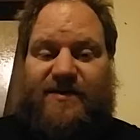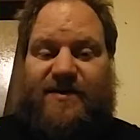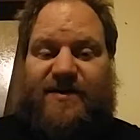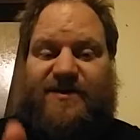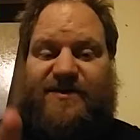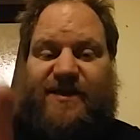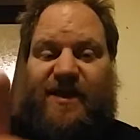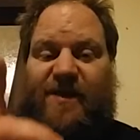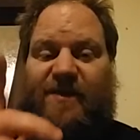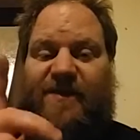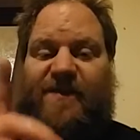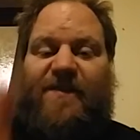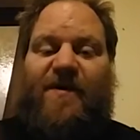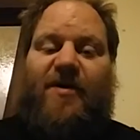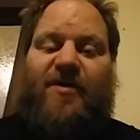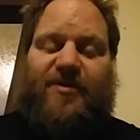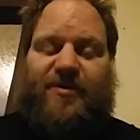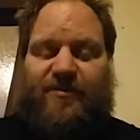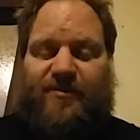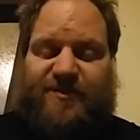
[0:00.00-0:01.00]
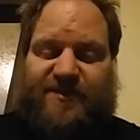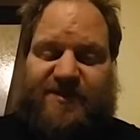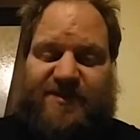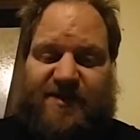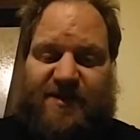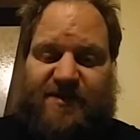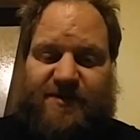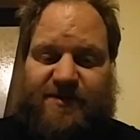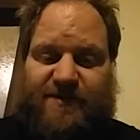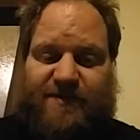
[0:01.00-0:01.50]
because I thought it was
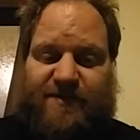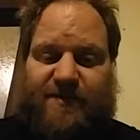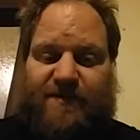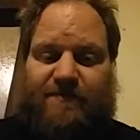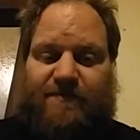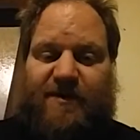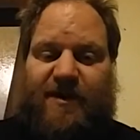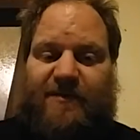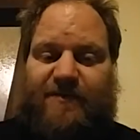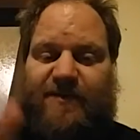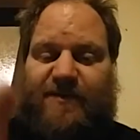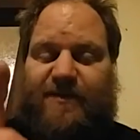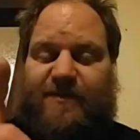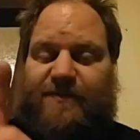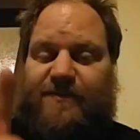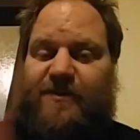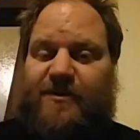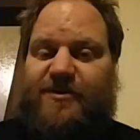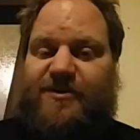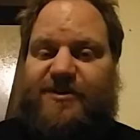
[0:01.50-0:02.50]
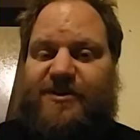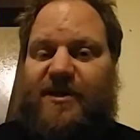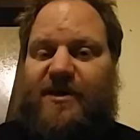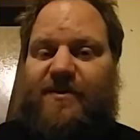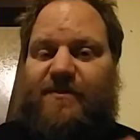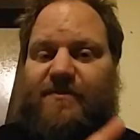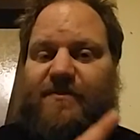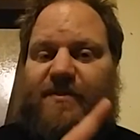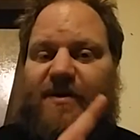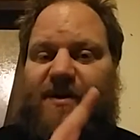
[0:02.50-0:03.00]
safe. Maybe the first
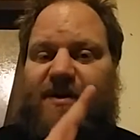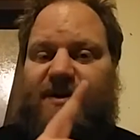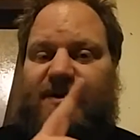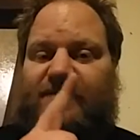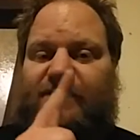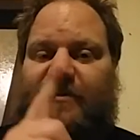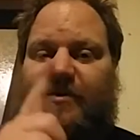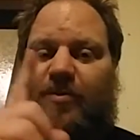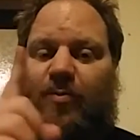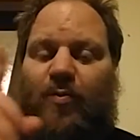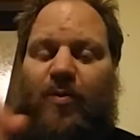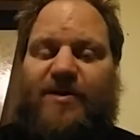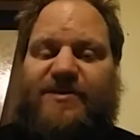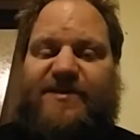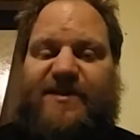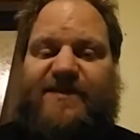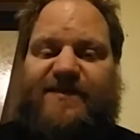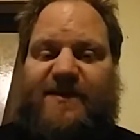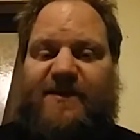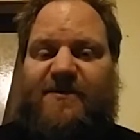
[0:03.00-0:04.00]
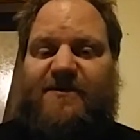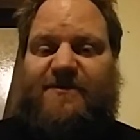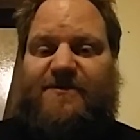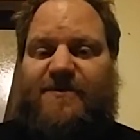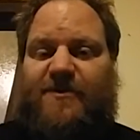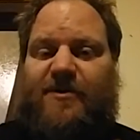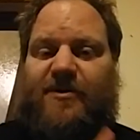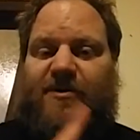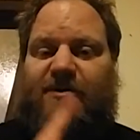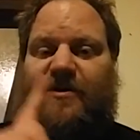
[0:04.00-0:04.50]
time it wasn't their
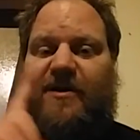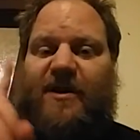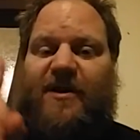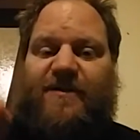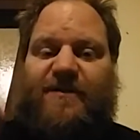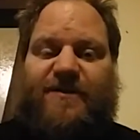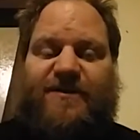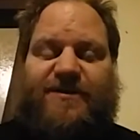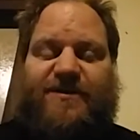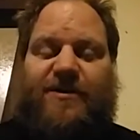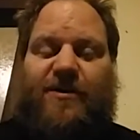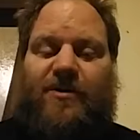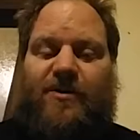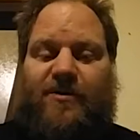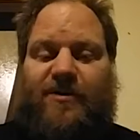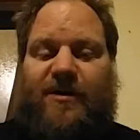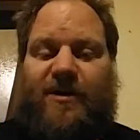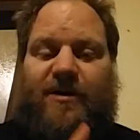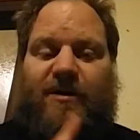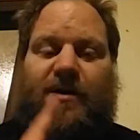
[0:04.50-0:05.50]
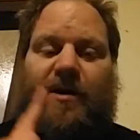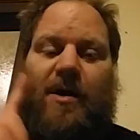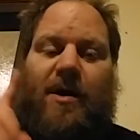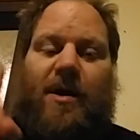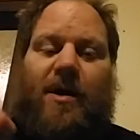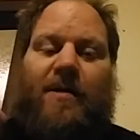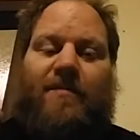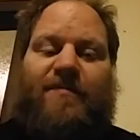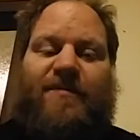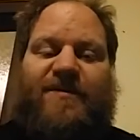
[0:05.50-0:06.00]
fault, the stalking,
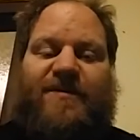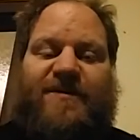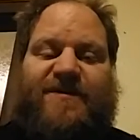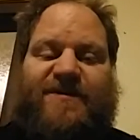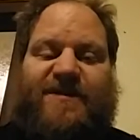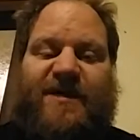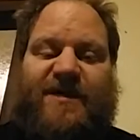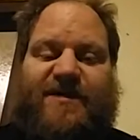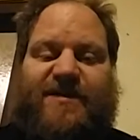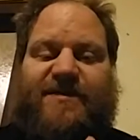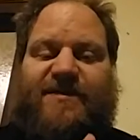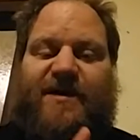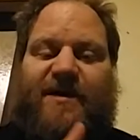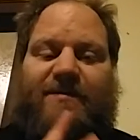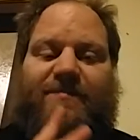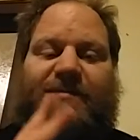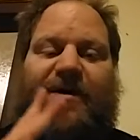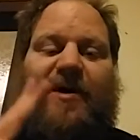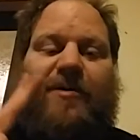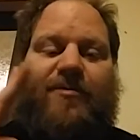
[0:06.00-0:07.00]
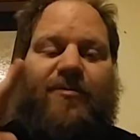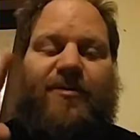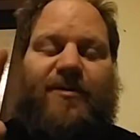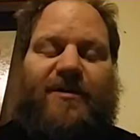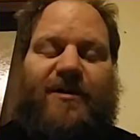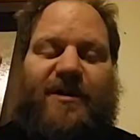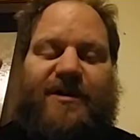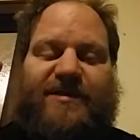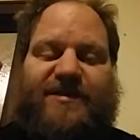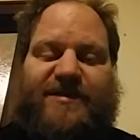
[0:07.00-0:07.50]
but the second time not
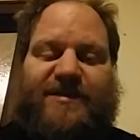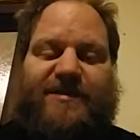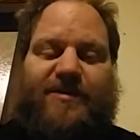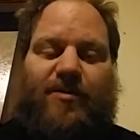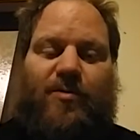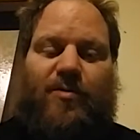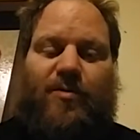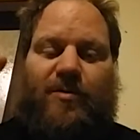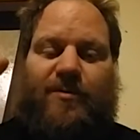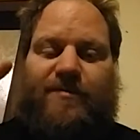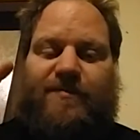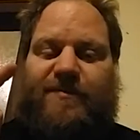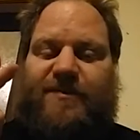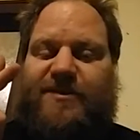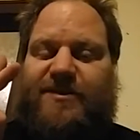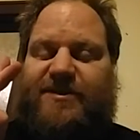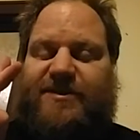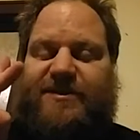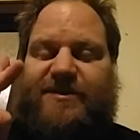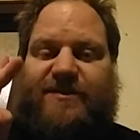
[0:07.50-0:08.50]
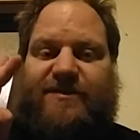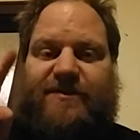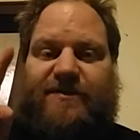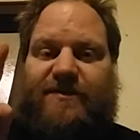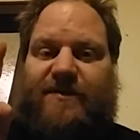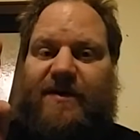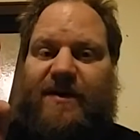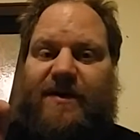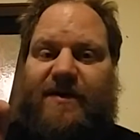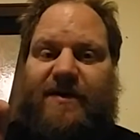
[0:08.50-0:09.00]
realizing, or just
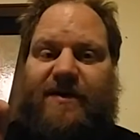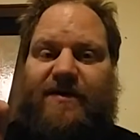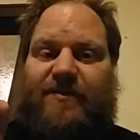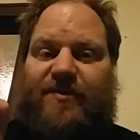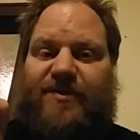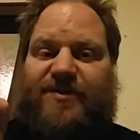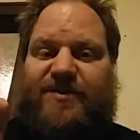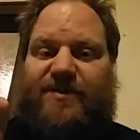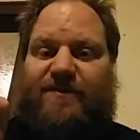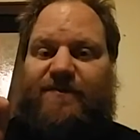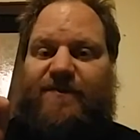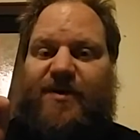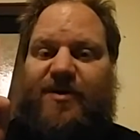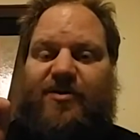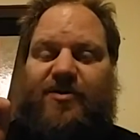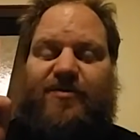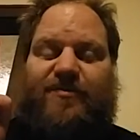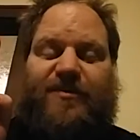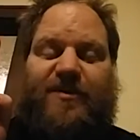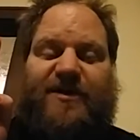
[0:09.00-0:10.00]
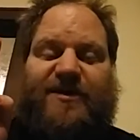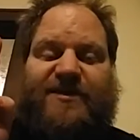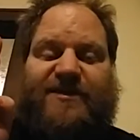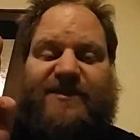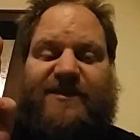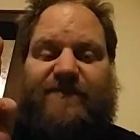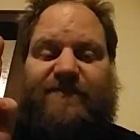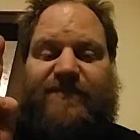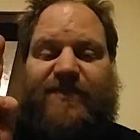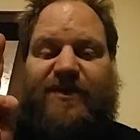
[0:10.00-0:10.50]
it was a better place
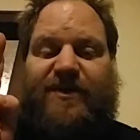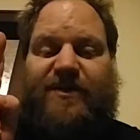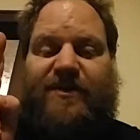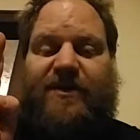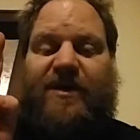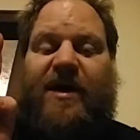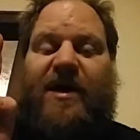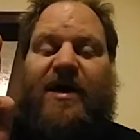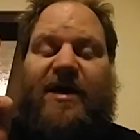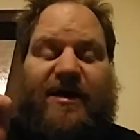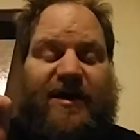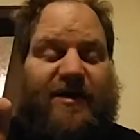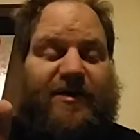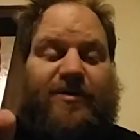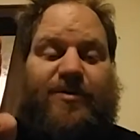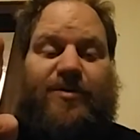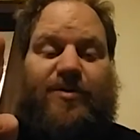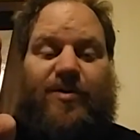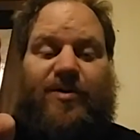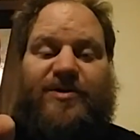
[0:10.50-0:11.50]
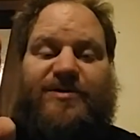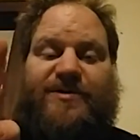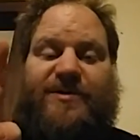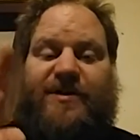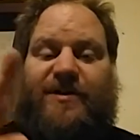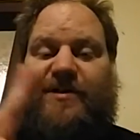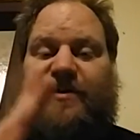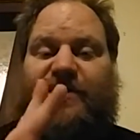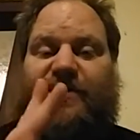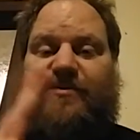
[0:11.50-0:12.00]
than being in New York
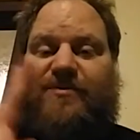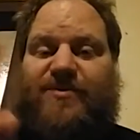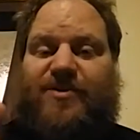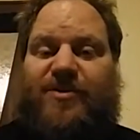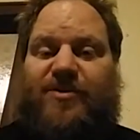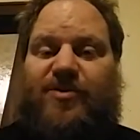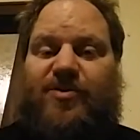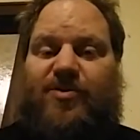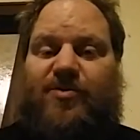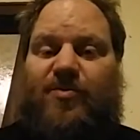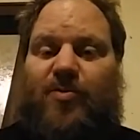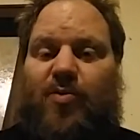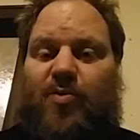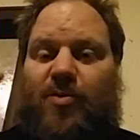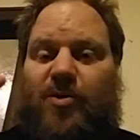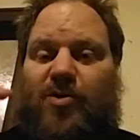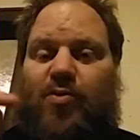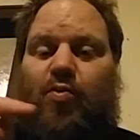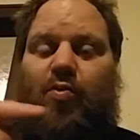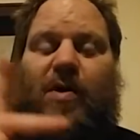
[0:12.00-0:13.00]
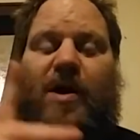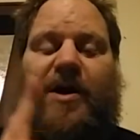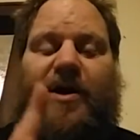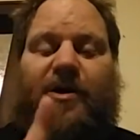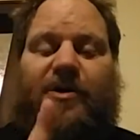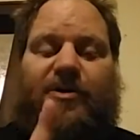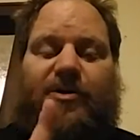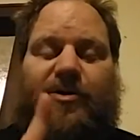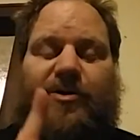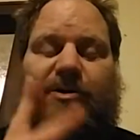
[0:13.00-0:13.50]
City. It was a little more
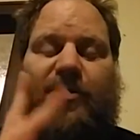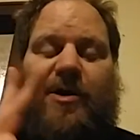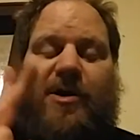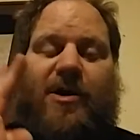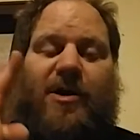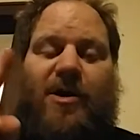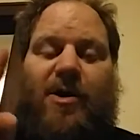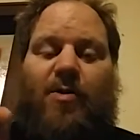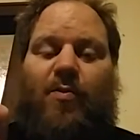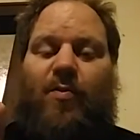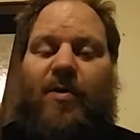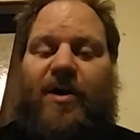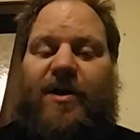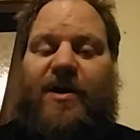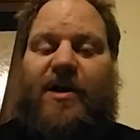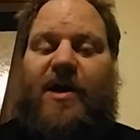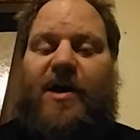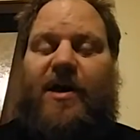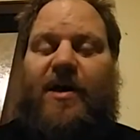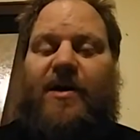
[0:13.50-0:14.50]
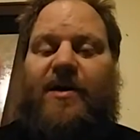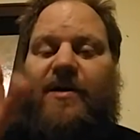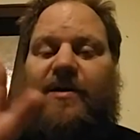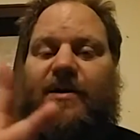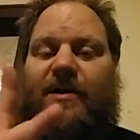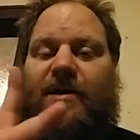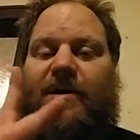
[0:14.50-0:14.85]
quieter, whatnot,